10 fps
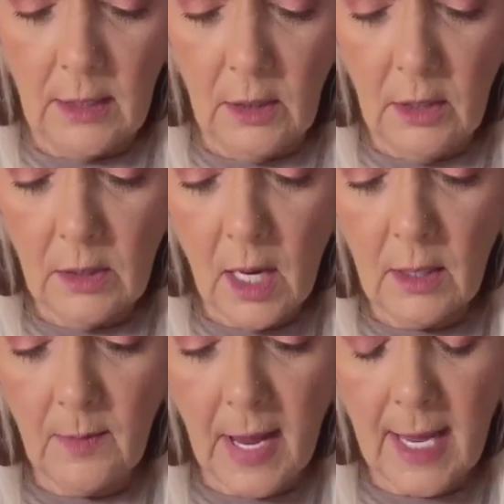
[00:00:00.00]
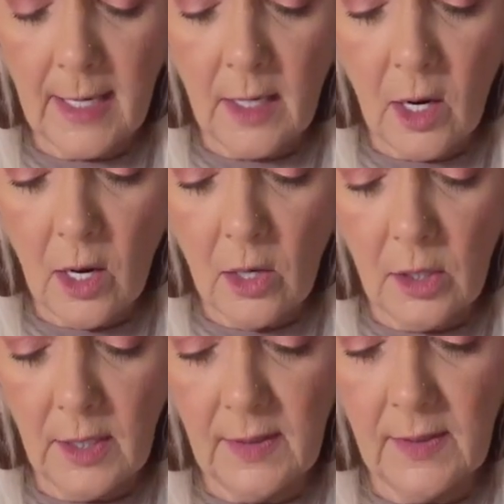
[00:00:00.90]
And you talk about an
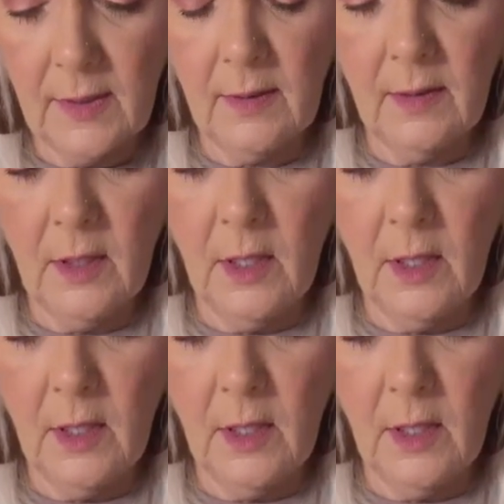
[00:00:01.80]
artist,